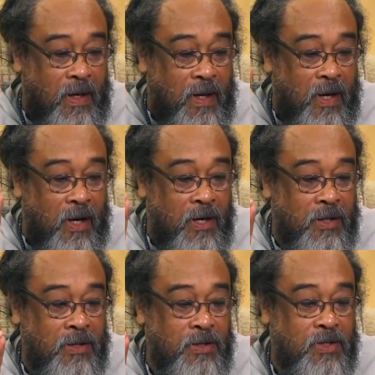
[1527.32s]

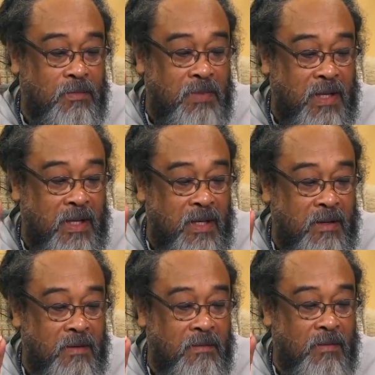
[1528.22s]
Learn to
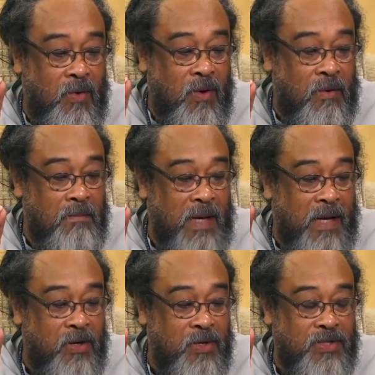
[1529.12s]
be more
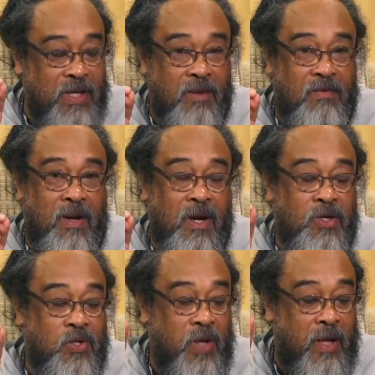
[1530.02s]
by yourself.
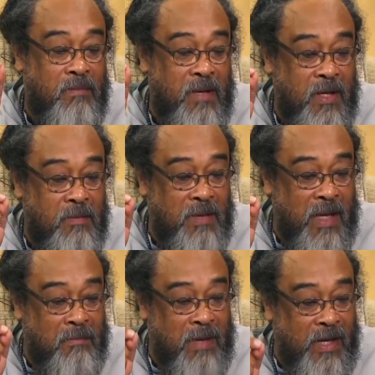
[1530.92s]
Learn to be
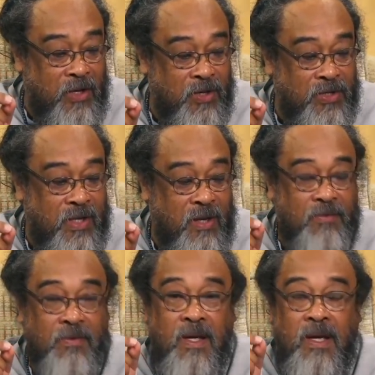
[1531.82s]
by
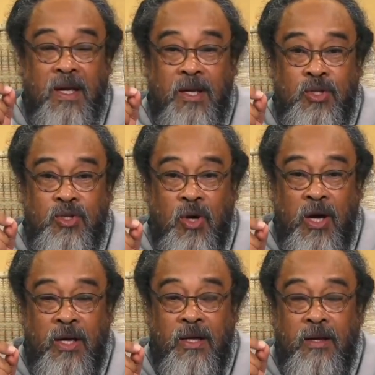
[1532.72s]
yourself.
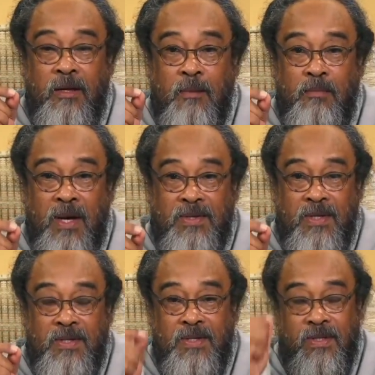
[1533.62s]
Enjoy the
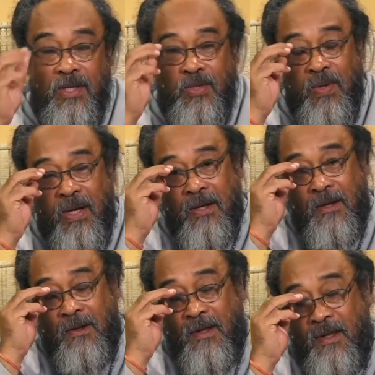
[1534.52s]
presence that you are.
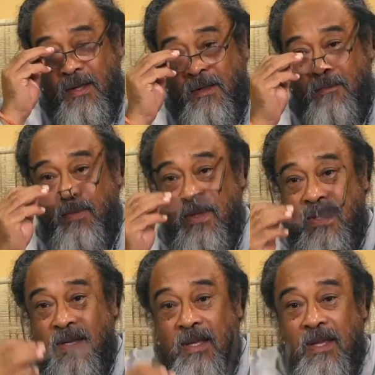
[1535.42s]
You
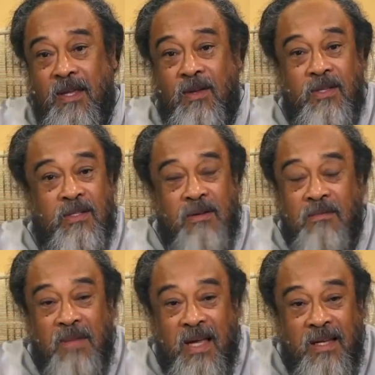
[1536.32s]
see? Because
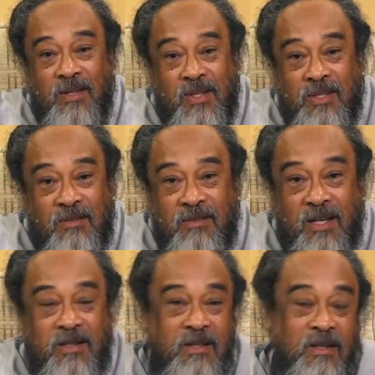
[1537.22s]
mind doesn't
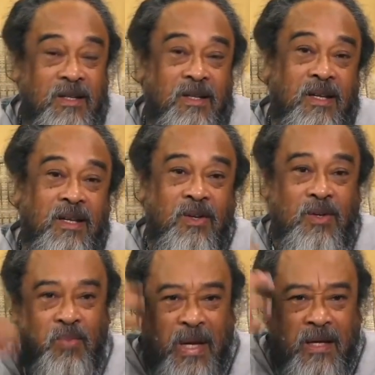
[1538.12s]
want, you
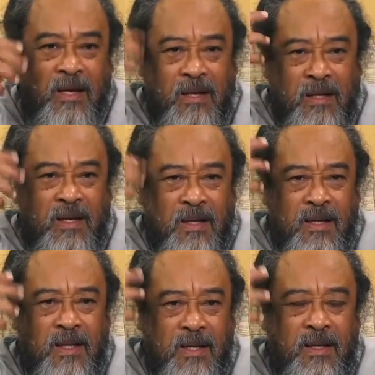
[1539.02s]
know, when
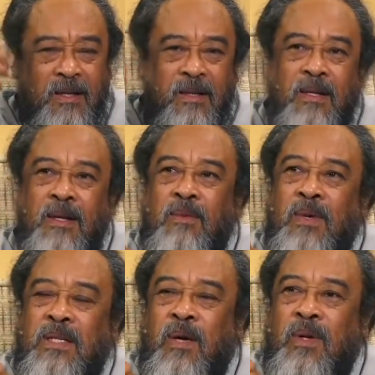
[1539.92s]
the
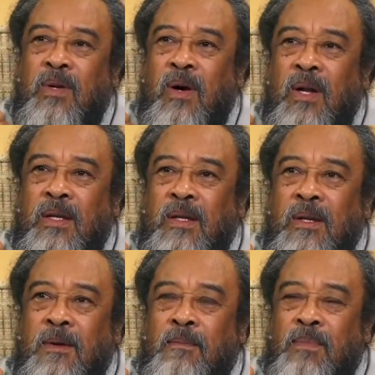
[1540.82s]
what I would call it,
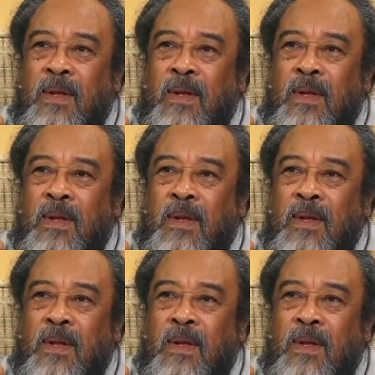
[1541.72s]
the